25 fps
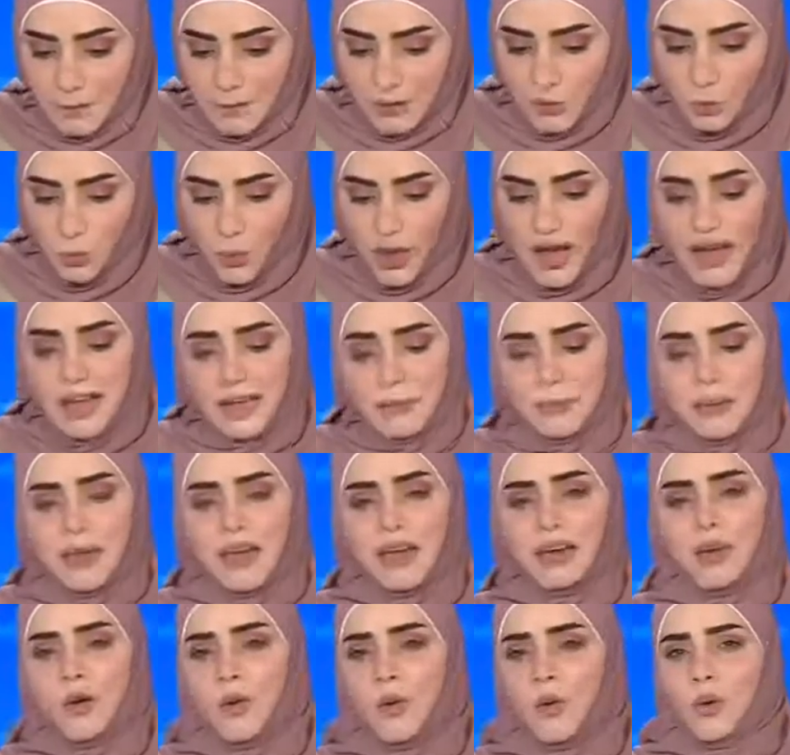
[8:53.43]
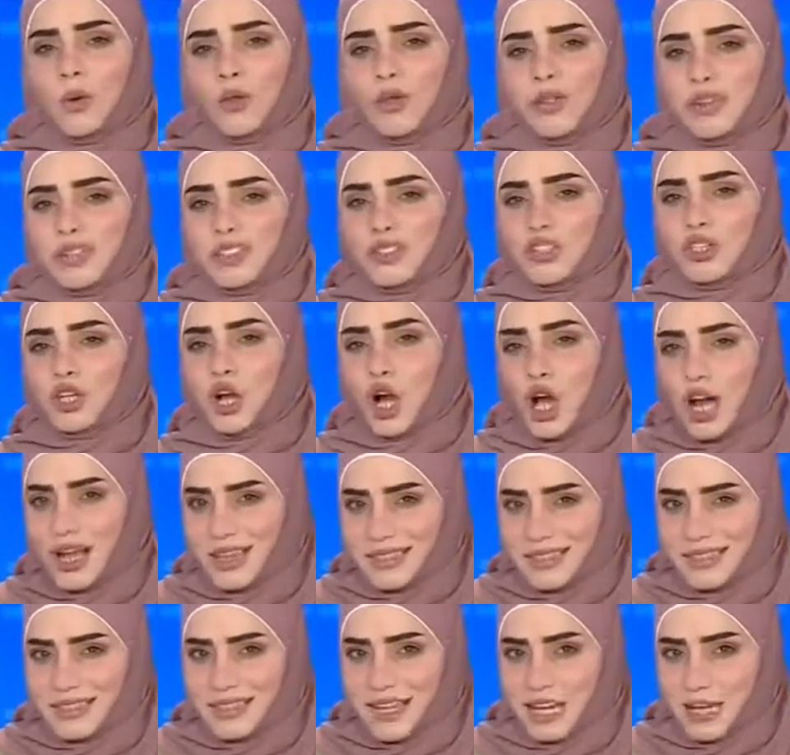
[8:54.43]
But why bear all this
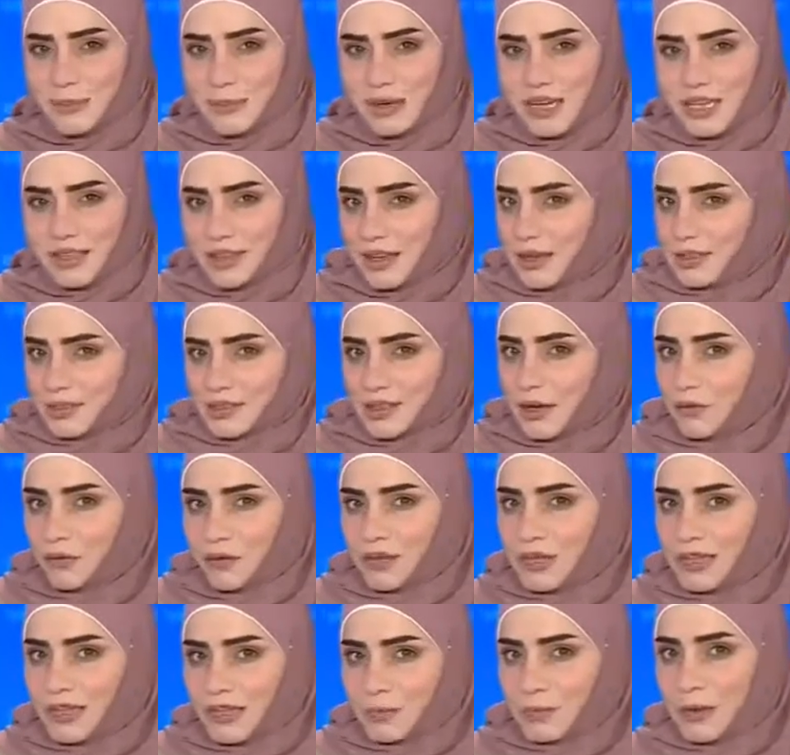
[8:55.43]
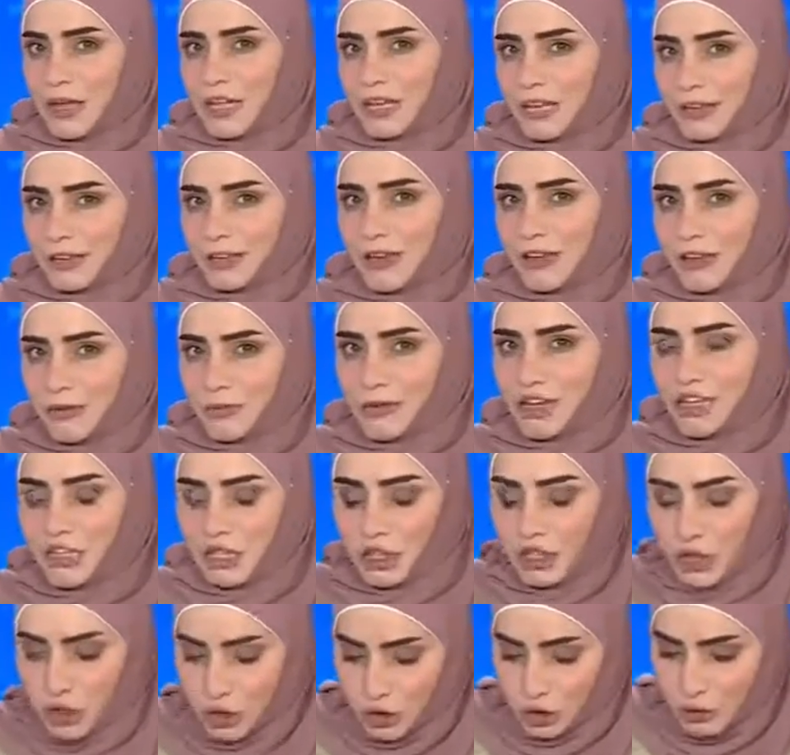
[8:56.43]
cost? I mean, they're definitely paying a lot of
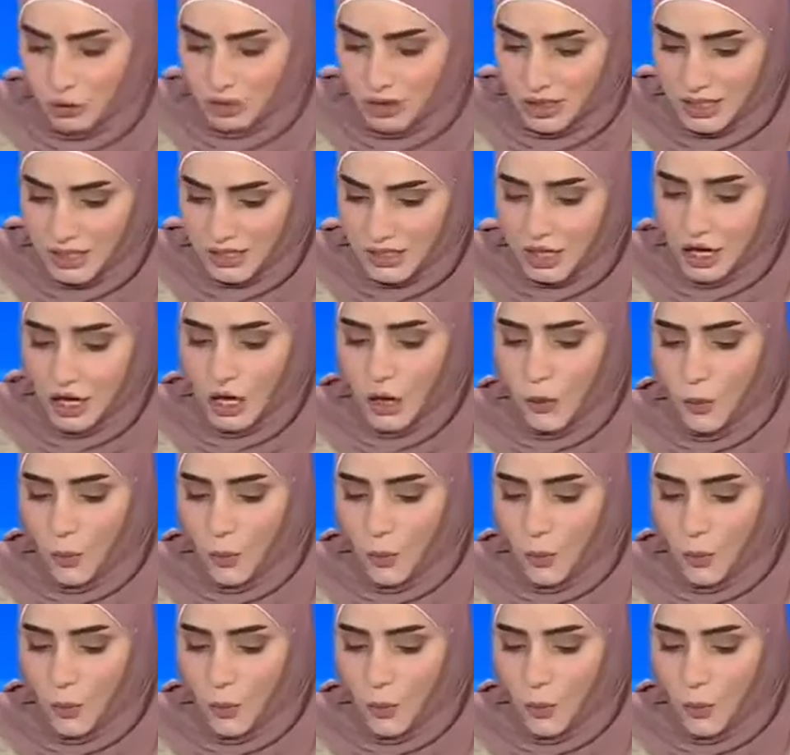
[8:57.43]
money to do this.